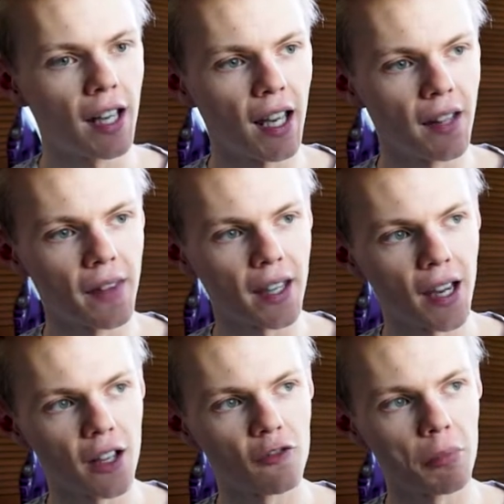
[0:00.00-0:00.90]
and they
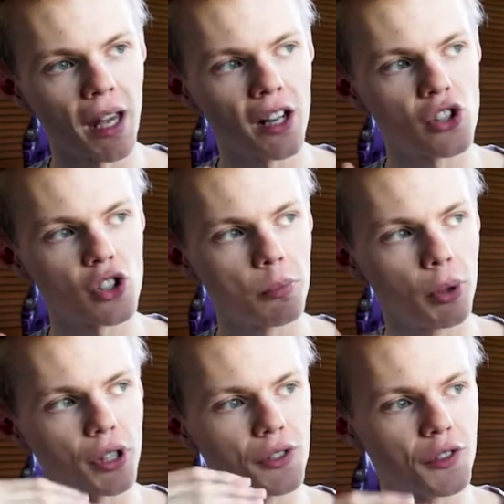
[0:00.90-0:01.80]
kind of manage to
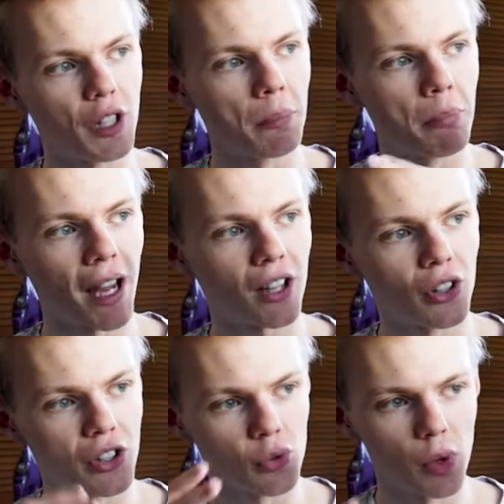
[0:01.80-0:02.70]
put the film back
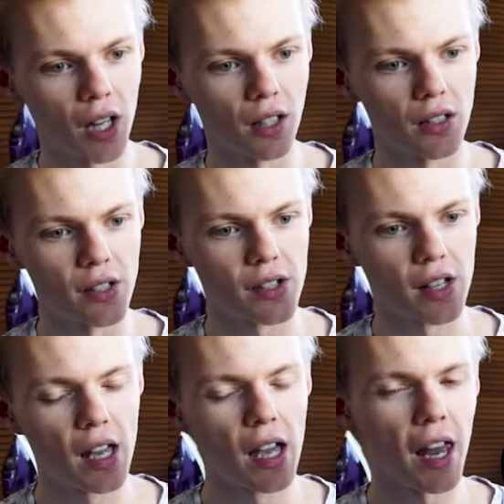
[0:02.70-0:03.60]
on its rails.
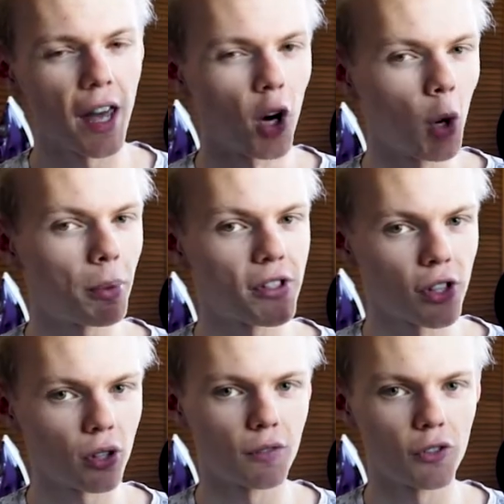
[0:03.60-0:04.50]
And I hope it's
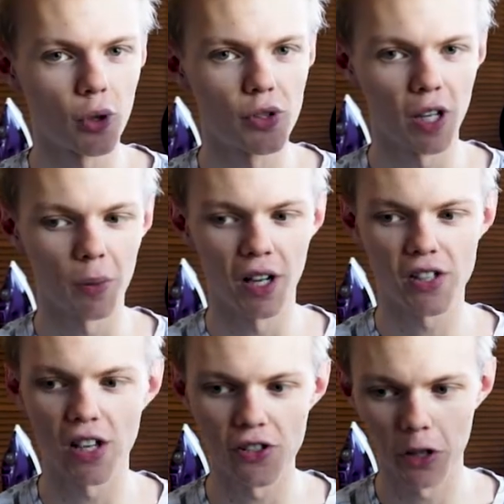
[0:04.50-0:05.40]
not confusing when I
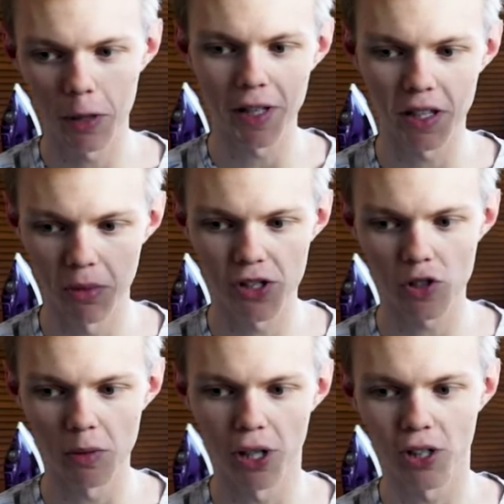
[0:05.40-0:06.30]
say it's not about the
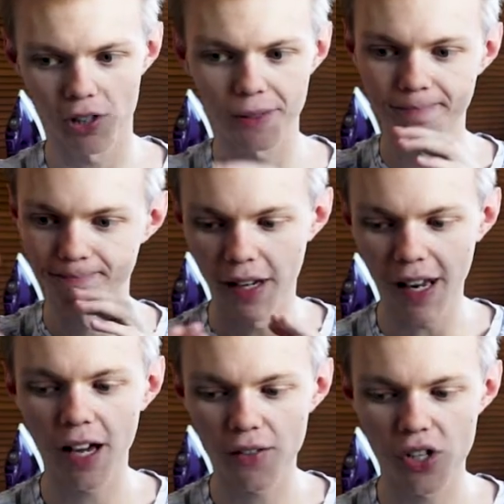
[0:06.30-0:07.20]
mystery, because
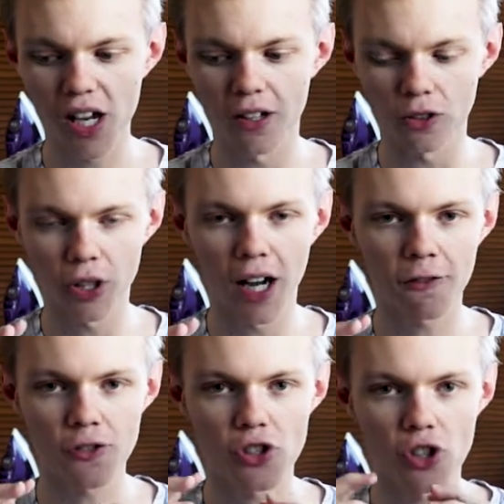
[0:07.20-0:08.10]
Knives Out
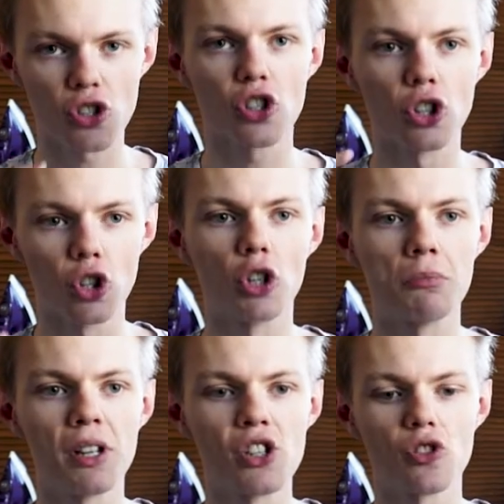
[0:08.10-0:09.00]
crafts such a good
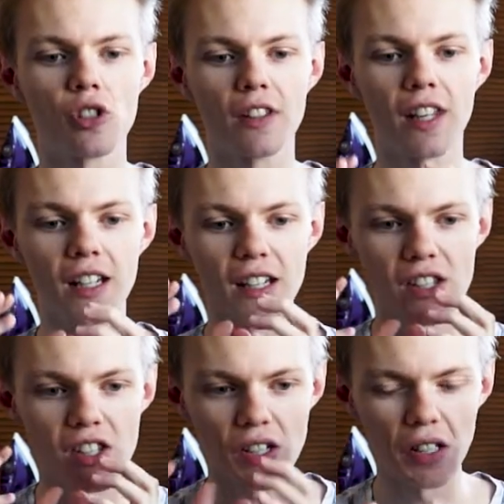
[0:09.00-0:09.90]
mystery that it
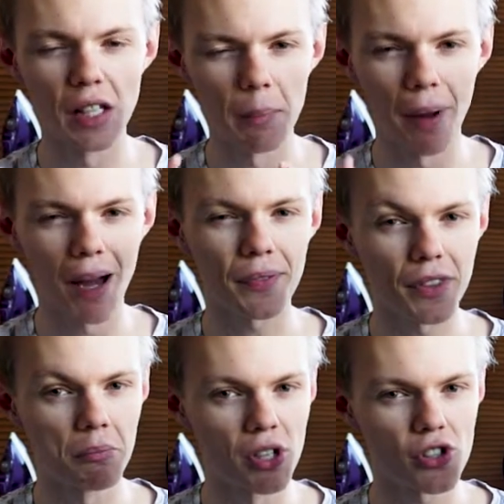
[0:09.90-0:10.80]
is still about
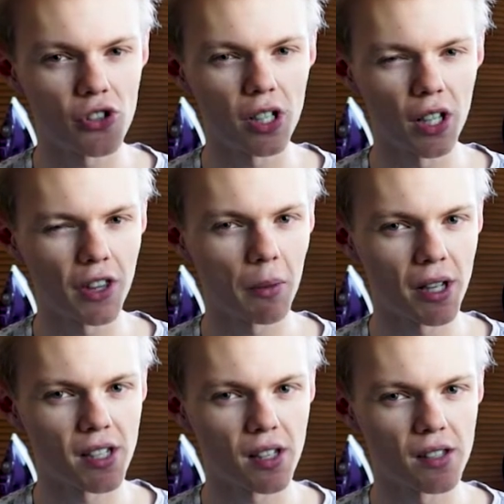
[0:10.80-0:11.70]
the mystery, if that
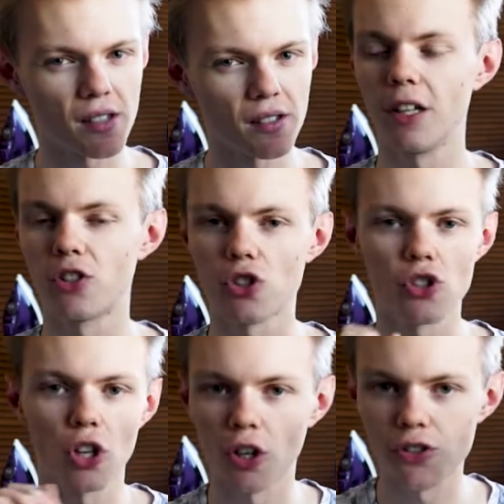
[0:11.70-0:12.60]
makes sense. It's
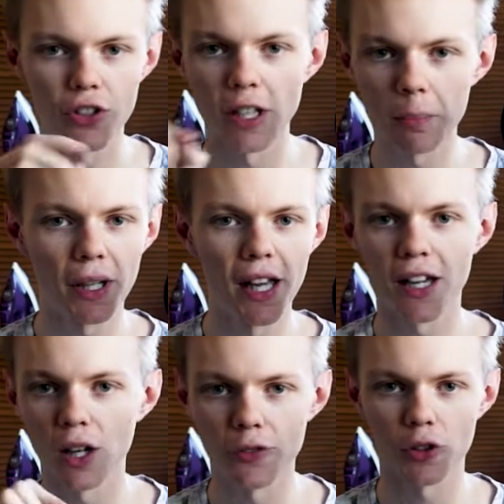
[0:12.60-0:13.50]
just constantly
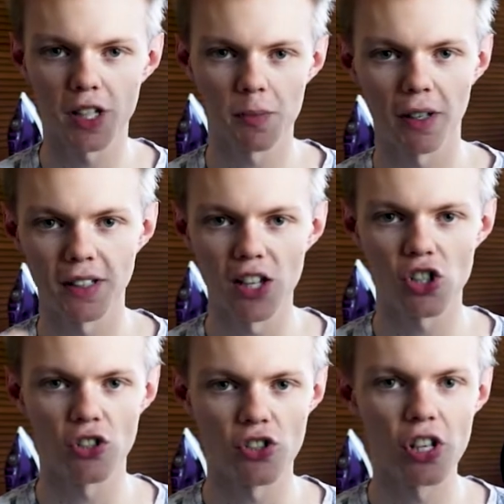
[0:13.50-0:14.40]
playing off your
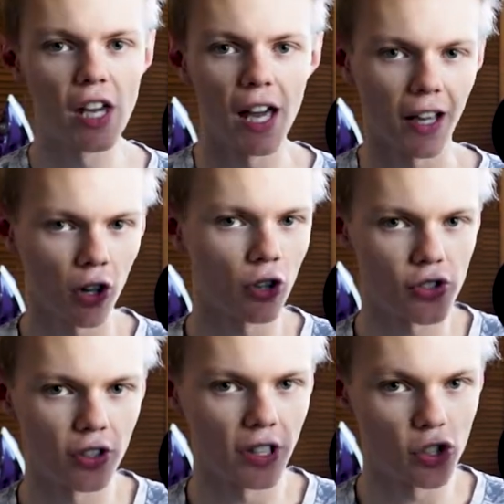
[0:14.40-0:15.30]
expectations and
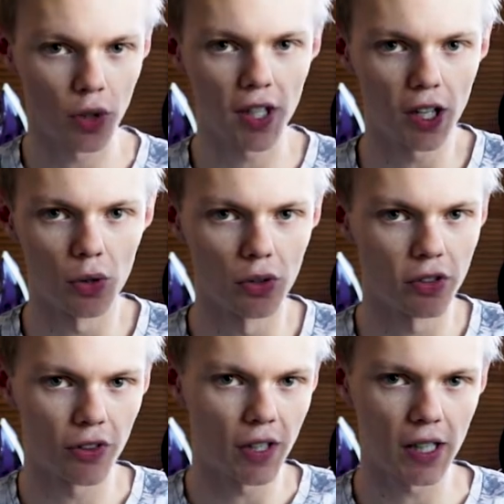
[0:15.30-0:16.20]
constantly tricking you
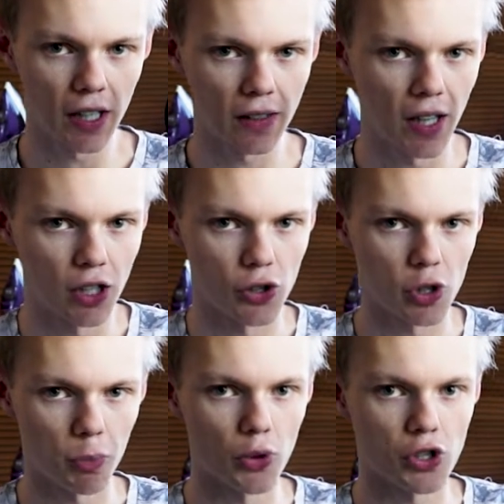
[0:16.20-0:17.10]
into thinking that you're
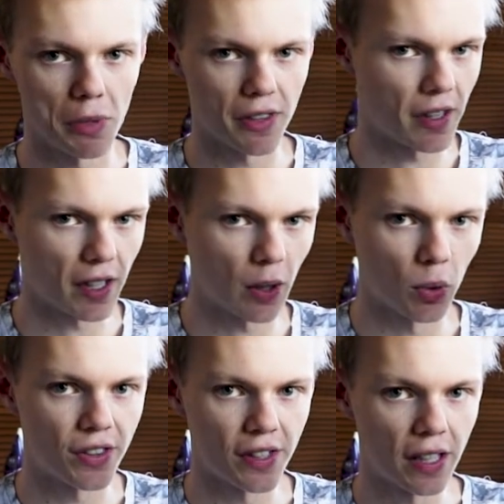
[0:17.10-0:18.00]
supposed to be thinking
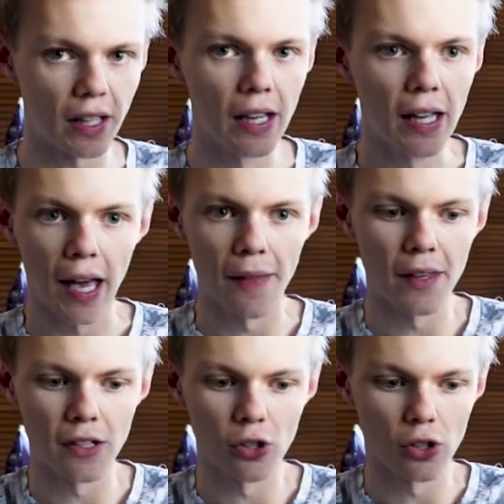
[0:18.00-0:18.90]
one thing, and
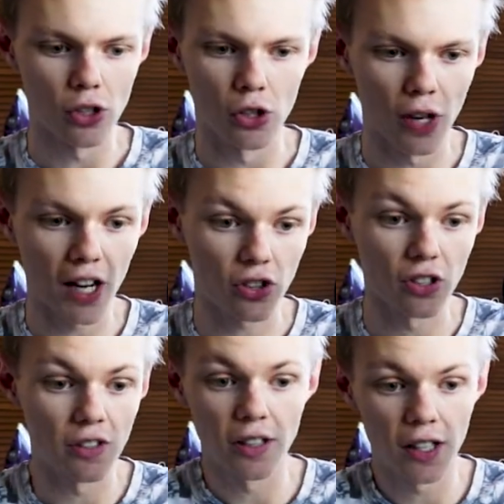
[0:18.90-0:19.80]
then you're
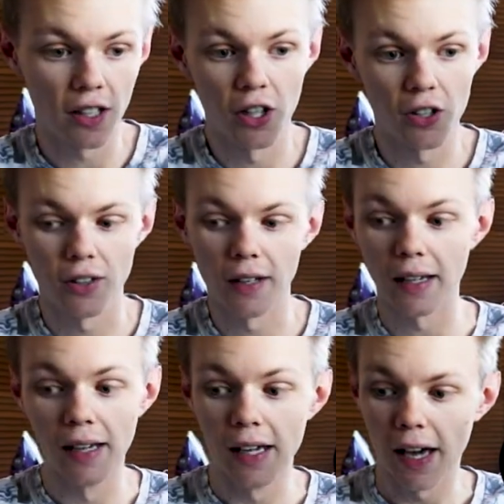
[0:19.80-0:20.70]
actually thinking another
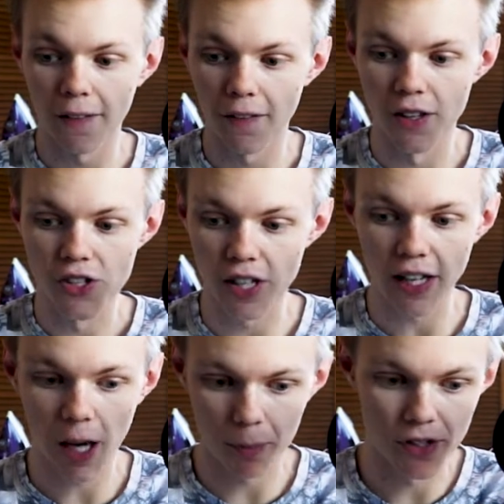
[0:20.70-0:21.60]
thing, and then this thing
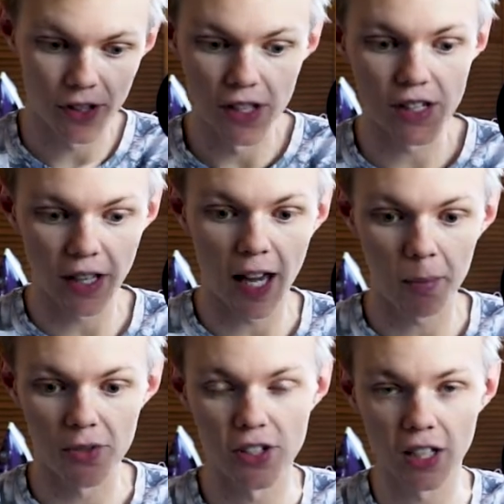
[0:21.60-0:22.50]
happens,
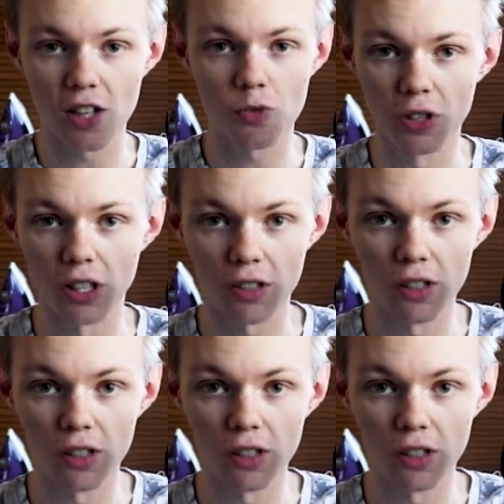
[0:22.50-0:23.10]
and it gets really,